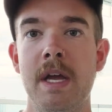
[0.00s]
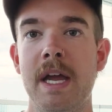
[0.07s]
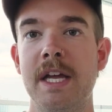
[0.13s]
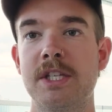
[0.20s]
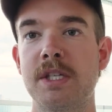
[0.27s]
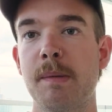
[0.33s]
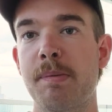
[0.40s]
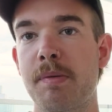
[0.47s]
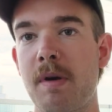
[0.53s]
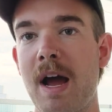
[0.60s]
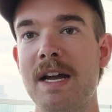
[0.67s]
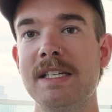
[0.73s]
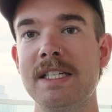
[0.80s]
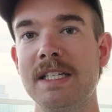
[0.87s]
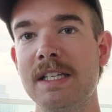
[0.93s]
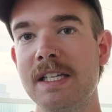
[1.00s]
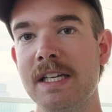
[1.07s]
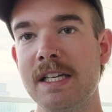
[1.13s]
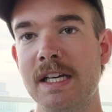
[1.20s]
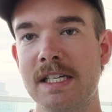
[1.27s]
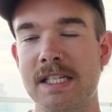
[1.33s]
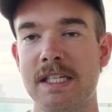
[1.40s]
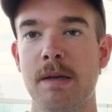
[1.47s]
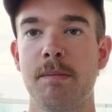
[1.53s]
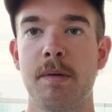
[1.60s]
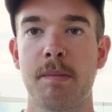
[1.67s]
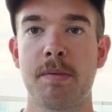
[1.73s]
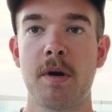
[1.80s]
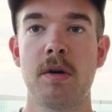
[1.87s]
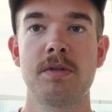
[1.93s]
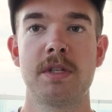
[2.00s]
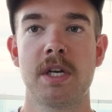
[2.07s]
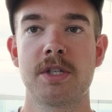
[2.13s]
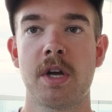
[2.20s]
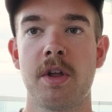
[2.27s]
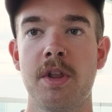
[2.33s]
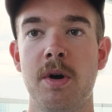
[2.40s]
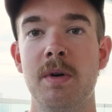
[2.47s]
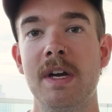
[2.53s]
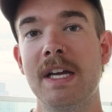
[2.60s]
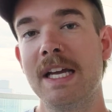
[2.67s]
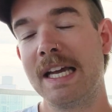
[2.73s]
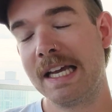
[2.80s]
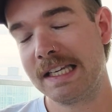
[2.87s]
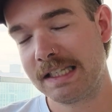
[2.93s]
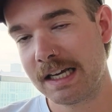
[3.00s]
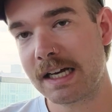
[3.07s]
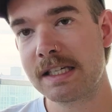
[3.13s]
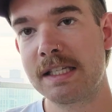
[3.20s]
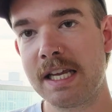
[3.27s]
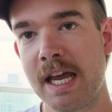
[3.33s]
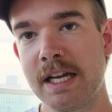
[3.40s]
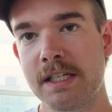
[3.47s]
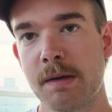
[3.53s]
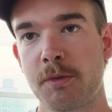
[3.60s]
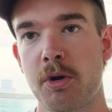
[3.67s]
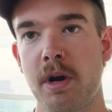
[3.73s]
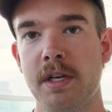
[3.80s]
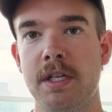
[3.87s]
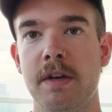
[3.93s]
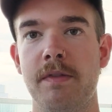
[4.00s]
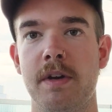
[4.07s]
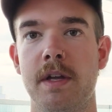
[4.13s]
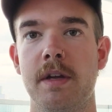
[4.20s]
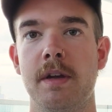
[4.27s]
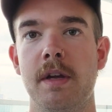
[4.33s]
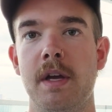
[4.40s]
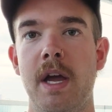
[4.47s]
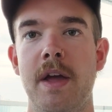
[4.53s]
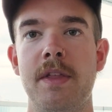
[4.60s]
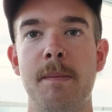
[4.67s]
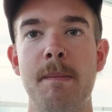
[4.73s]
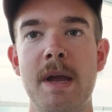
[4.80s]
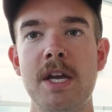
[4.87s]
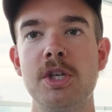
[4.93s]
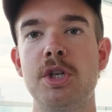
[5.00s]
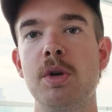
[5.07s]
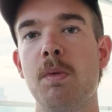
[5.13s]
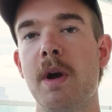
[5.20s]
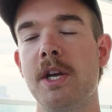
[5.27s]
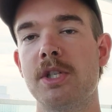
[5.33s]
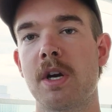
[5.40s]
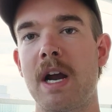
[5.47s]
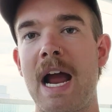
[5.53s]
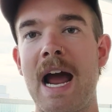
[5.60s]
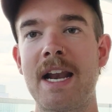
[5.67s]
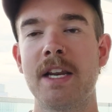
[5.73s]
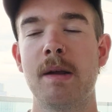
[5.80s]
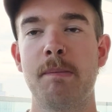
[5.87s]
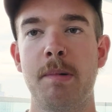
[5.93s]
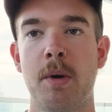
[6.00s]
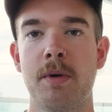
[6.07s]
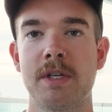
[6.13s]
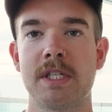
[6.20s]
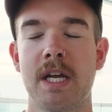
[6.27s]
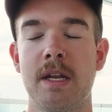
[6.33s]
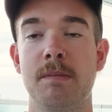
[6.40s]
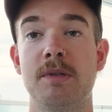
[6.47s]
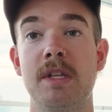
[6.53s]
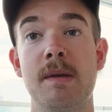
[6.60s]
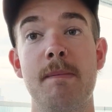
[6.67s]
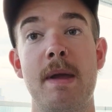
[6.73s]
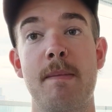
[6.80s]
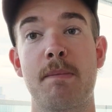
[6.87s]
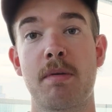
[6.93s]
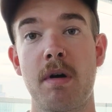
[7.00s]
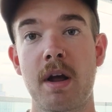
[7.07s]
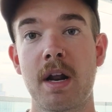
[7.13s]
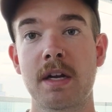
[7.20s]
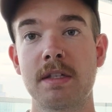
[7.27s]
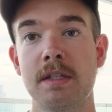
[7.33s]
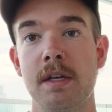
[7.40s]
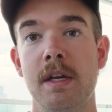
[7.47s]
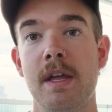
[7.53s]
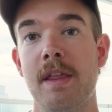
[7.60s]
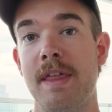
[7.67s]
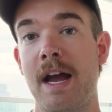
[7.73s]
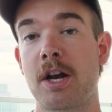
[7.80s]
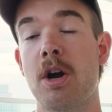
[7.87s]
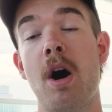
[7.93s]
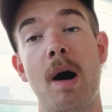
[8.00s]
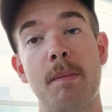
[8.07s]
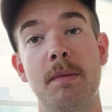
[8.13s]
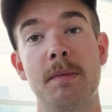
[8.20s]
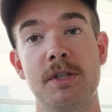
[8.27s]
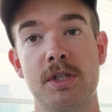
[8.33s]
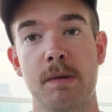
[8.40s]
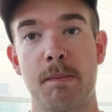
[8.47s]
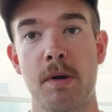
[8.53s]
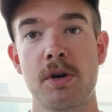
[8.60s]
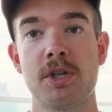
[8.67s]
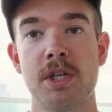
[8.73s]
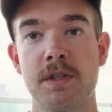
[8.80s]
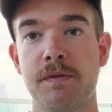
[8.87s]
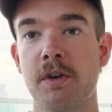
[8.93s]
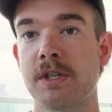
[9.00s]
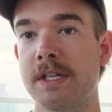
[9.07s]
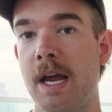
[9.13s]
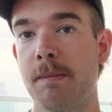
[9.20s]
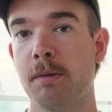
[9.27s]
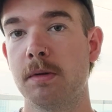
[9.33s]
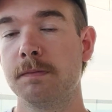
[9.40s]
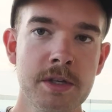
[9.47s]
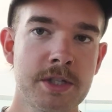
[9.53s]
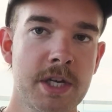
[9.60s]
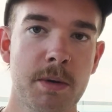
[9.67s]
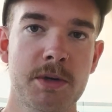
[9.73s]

it's surprisingly a simple process, although it does take some creativity. And the main 2 ways are adding a bonus item to the main product. that complements the purchase. For example, say we're